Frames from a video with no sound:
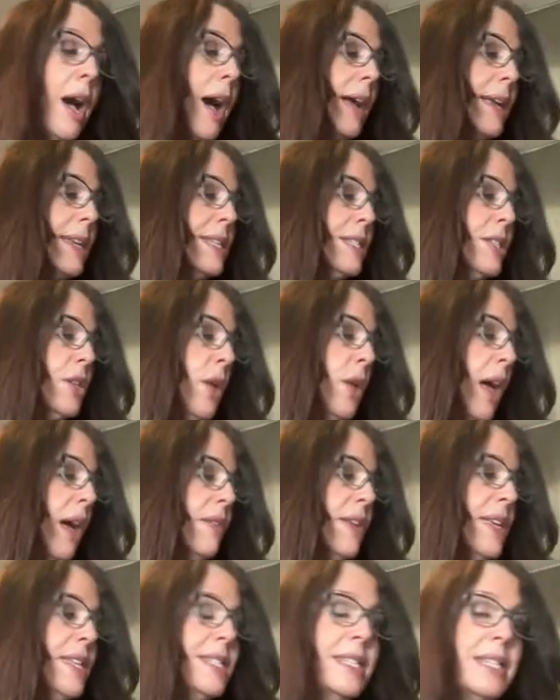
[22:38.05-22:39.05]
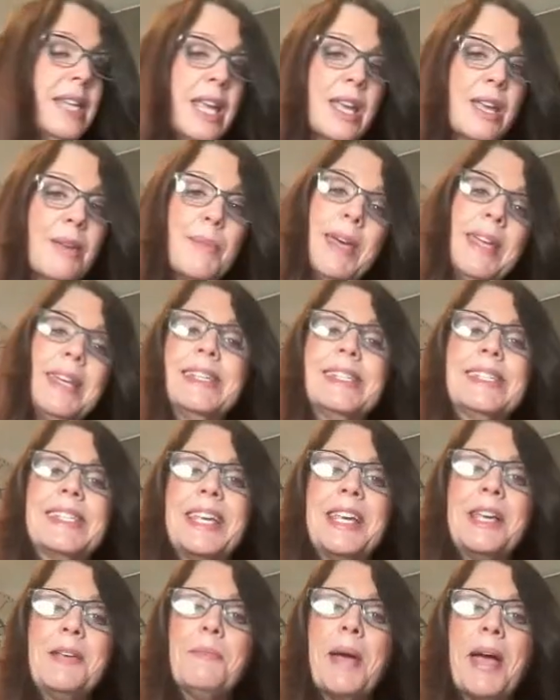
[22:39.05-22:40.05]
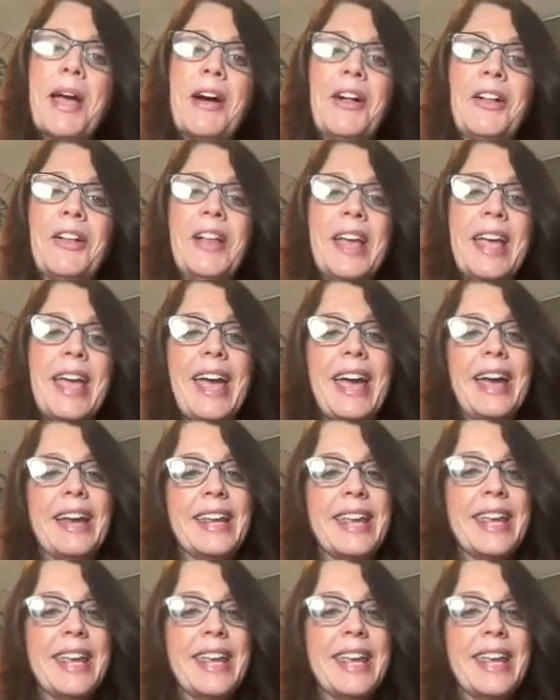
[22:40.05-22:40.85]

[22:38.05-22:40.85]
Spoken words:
I still have his name and his email. And